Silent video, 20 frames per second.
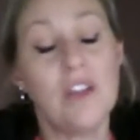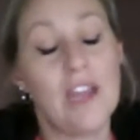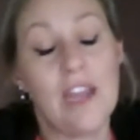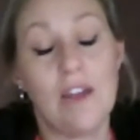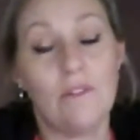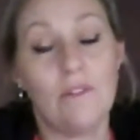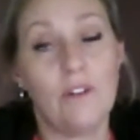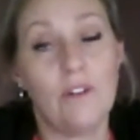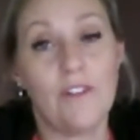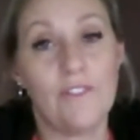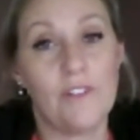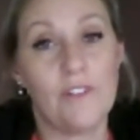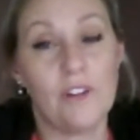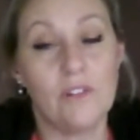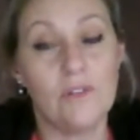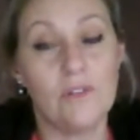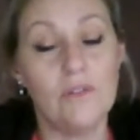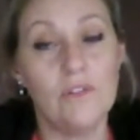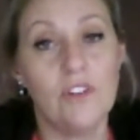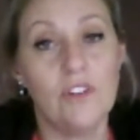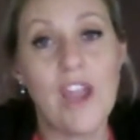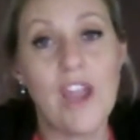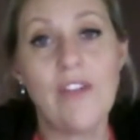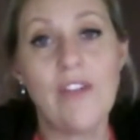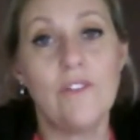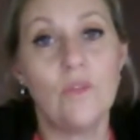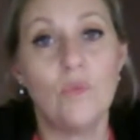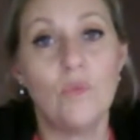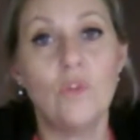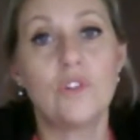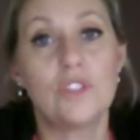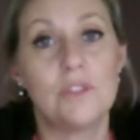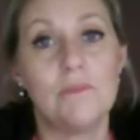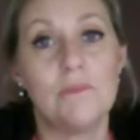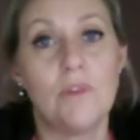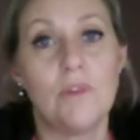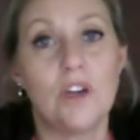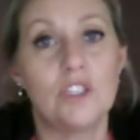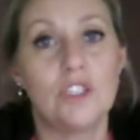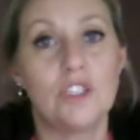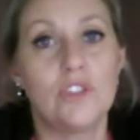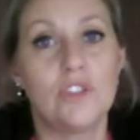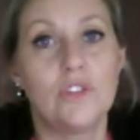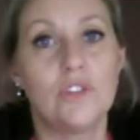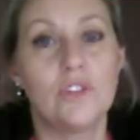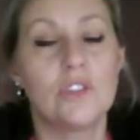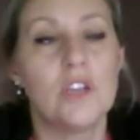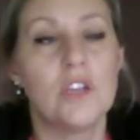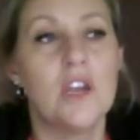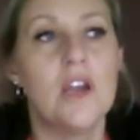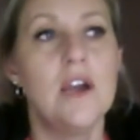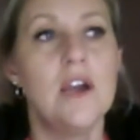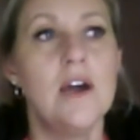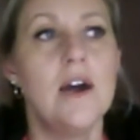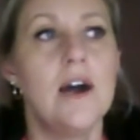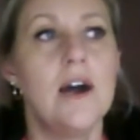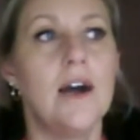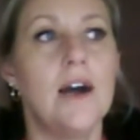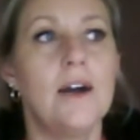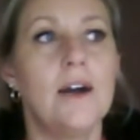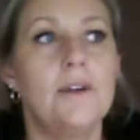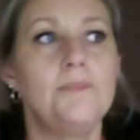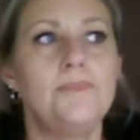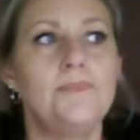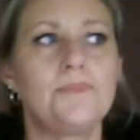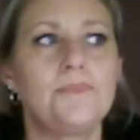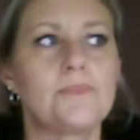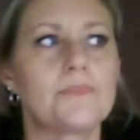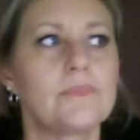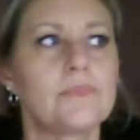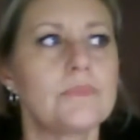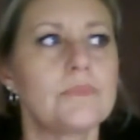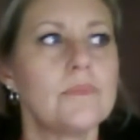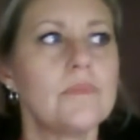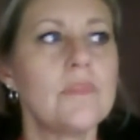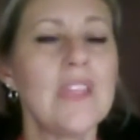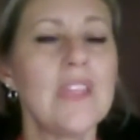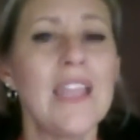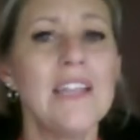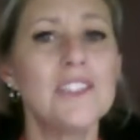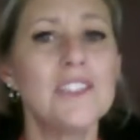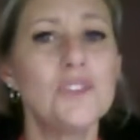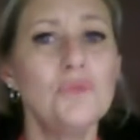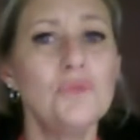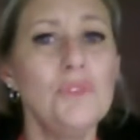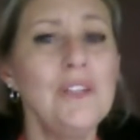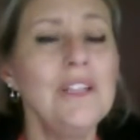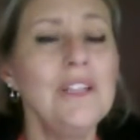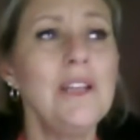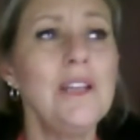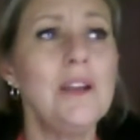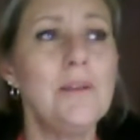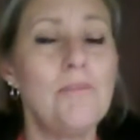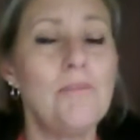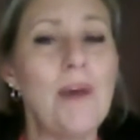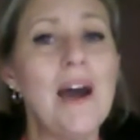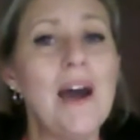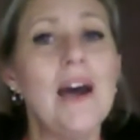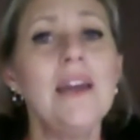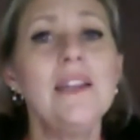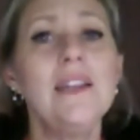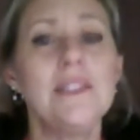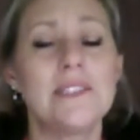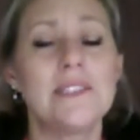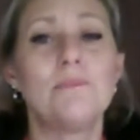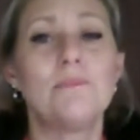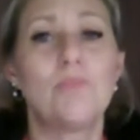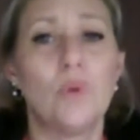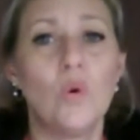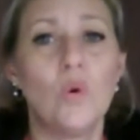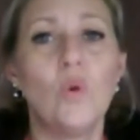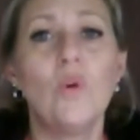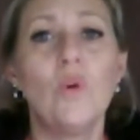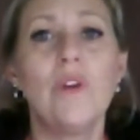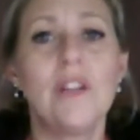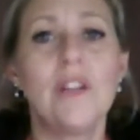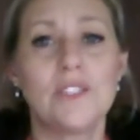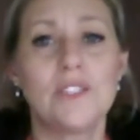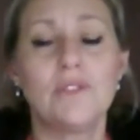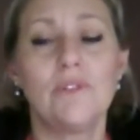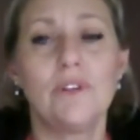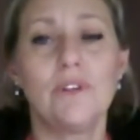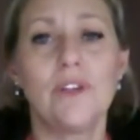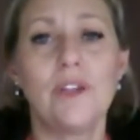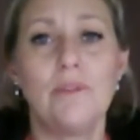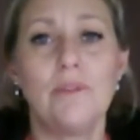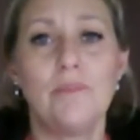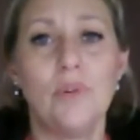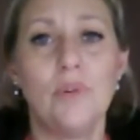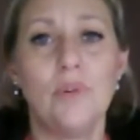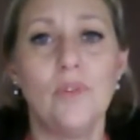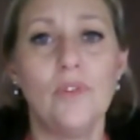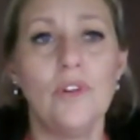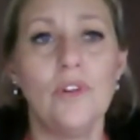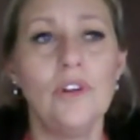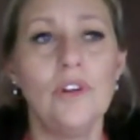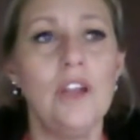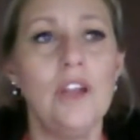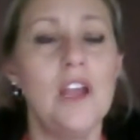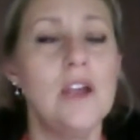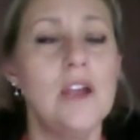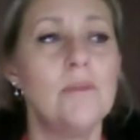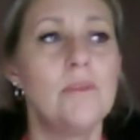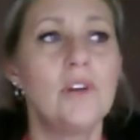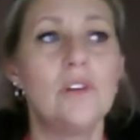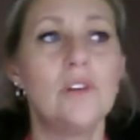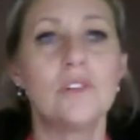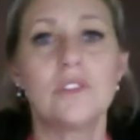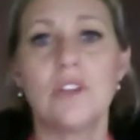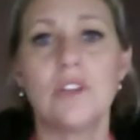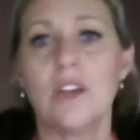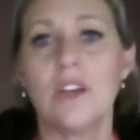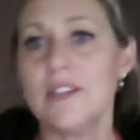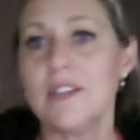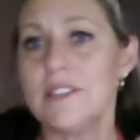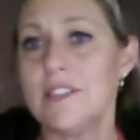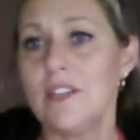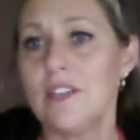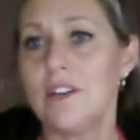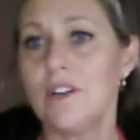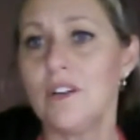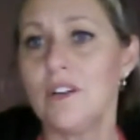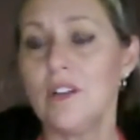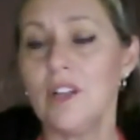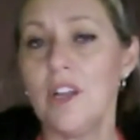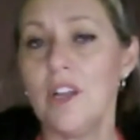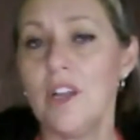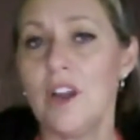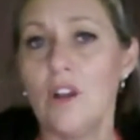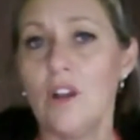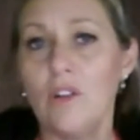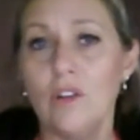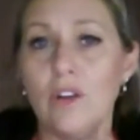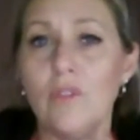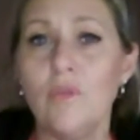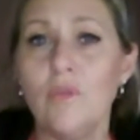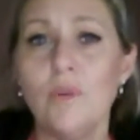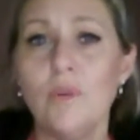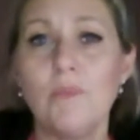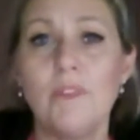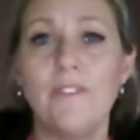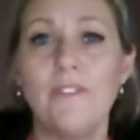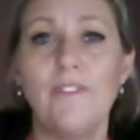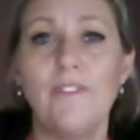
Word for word: know how I feel. You haven't walked in my shoes. Um, it's really, partner support is really important because, like I said earlier, a lot of women